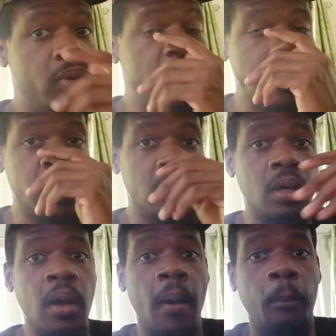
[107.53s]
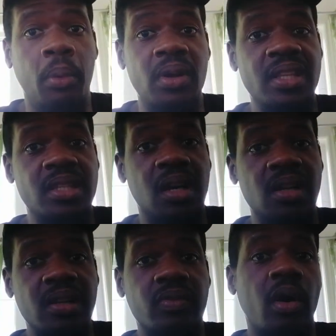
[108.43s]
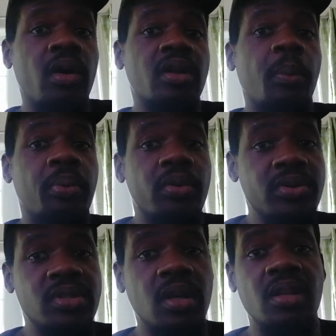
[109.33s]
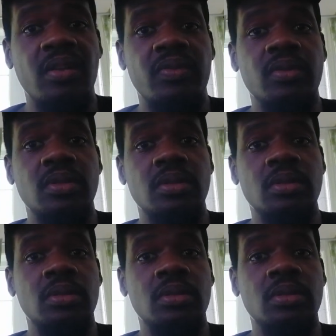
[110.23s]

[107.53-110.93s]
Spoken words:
whether it's on a political level or on a personal level.